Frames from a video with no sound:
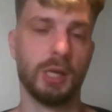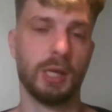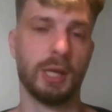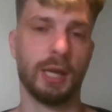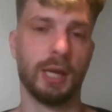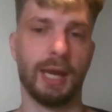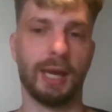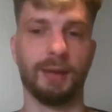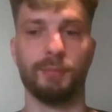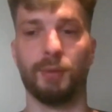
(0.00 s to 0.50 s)

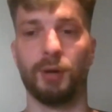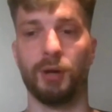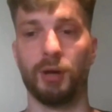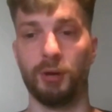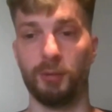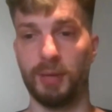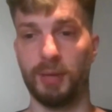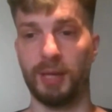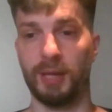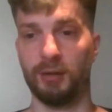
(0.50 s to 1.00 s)
and my
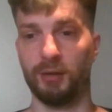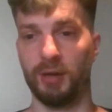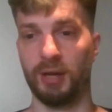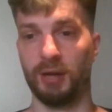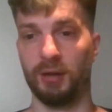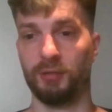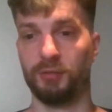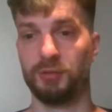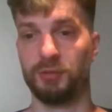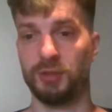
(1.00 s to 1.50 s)
own mental
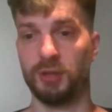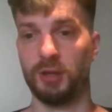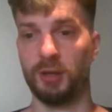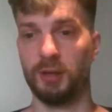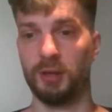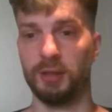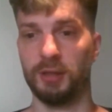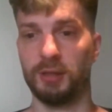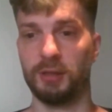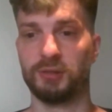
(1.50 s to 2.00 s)
health
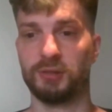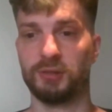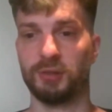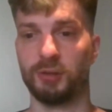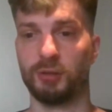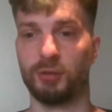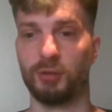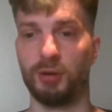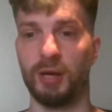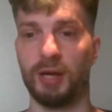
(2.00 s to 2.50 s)
journey
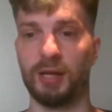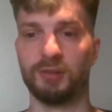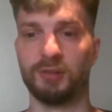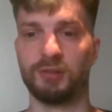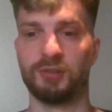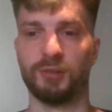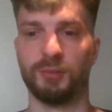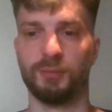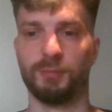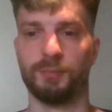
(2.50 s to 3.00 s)
to create
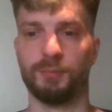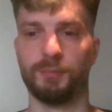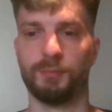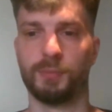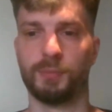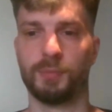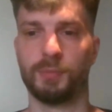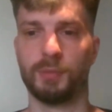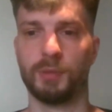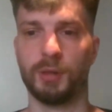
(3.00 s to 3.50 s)
some
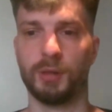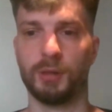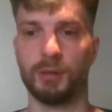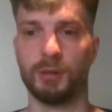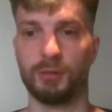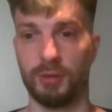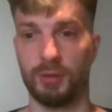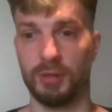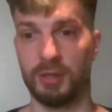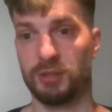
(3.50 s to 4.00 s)

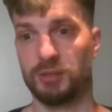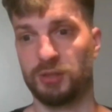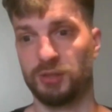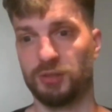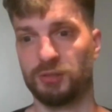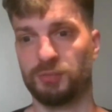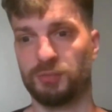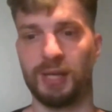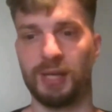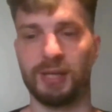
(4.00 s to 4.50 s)

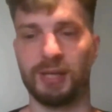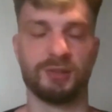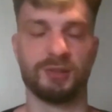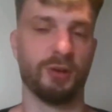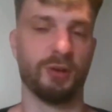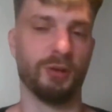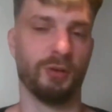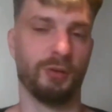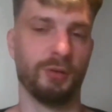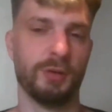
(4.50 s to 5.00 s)
creatures based
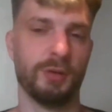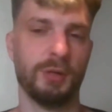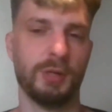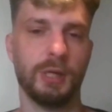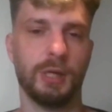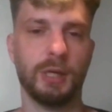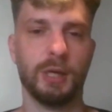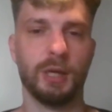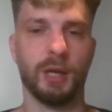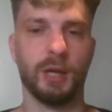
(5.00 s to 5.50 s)
on
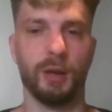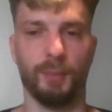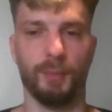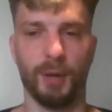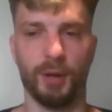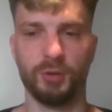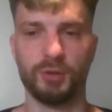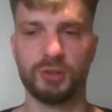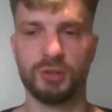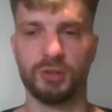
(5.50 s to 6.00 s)

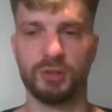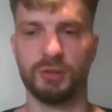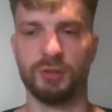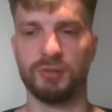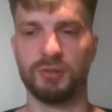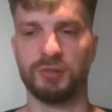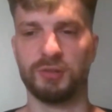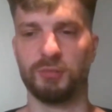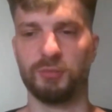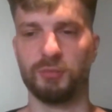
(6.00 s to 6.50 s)

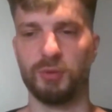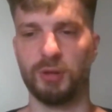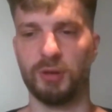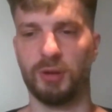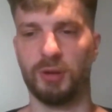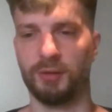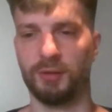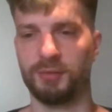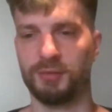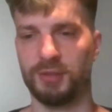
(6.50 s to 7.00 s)
emotions and real
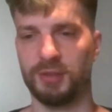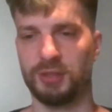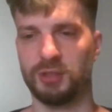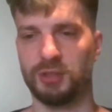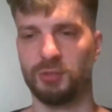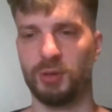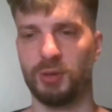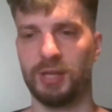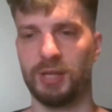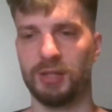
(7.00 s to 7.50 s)
life
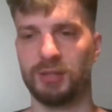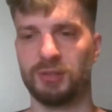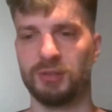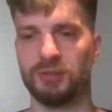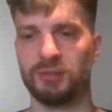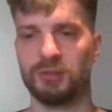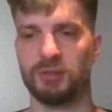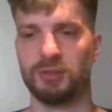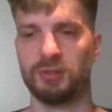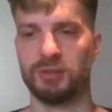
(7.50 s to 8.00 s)

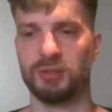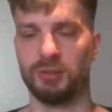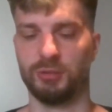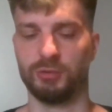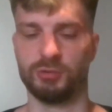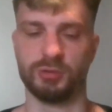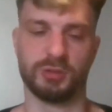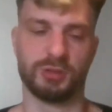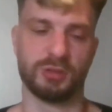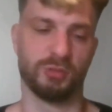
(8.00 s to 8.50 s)
situations that
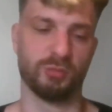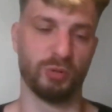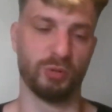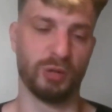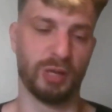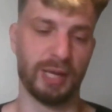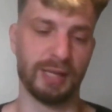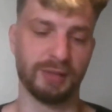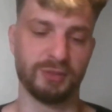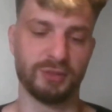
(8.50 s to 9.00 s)
children can
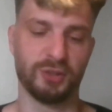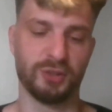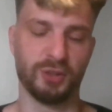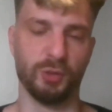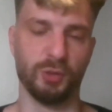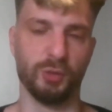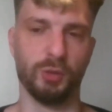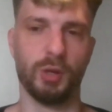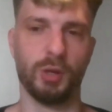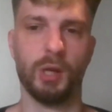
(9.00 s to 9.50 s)
relate
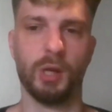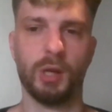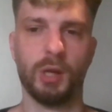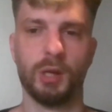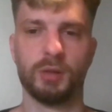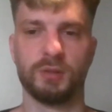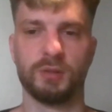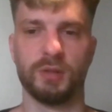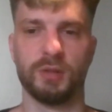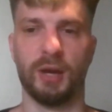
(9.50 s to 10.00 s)
to
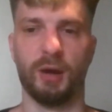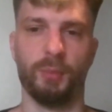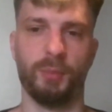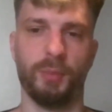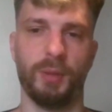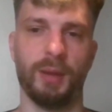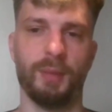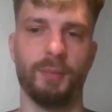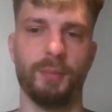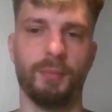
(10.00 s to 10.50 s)
help
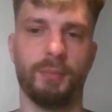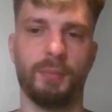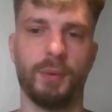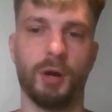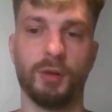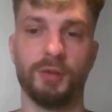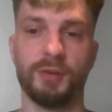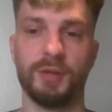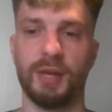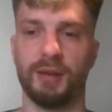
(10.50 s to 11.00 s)
them
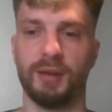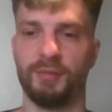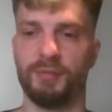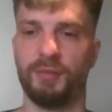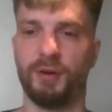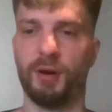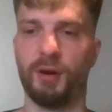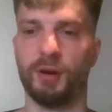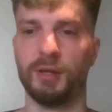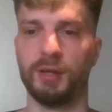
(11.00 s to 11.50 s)

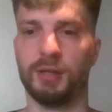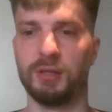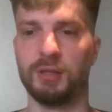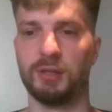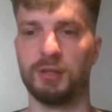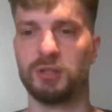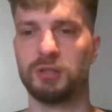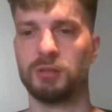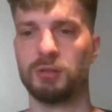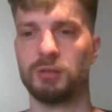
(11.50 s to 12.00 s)
identify
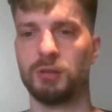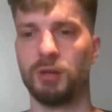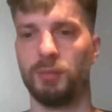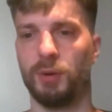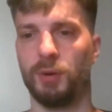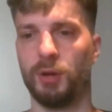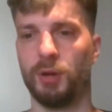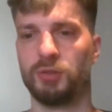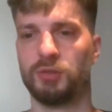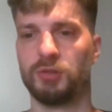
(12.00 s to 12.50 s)
each
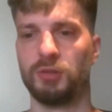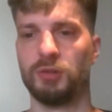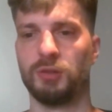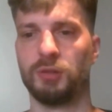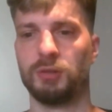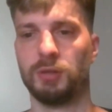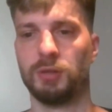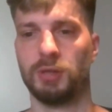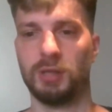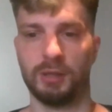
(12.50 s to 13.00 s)

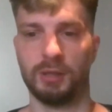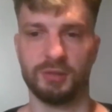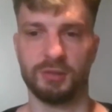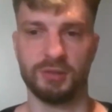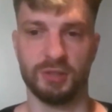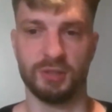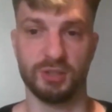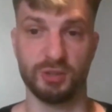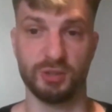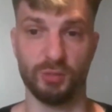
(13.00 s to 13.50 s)
emotion in a
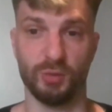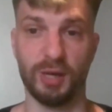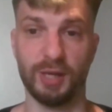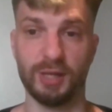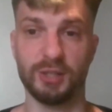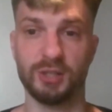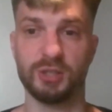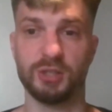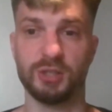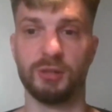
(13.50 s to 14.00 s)

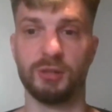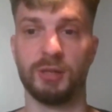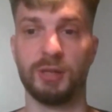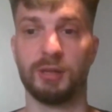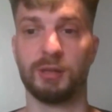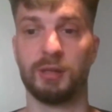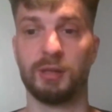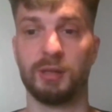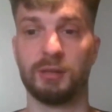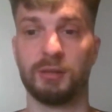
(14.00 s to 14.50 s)
situation
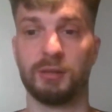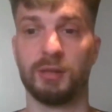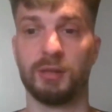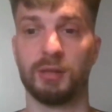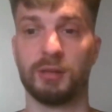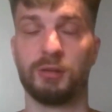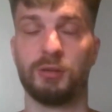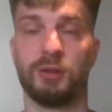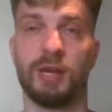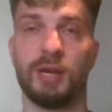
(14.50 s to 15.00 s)
that
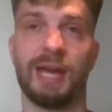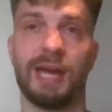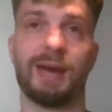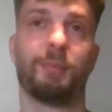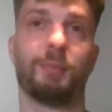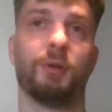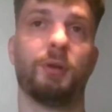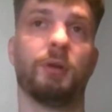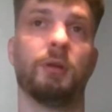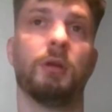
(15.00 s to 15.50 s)
could
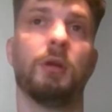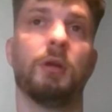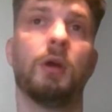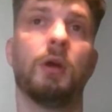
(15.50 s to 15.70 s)
happen.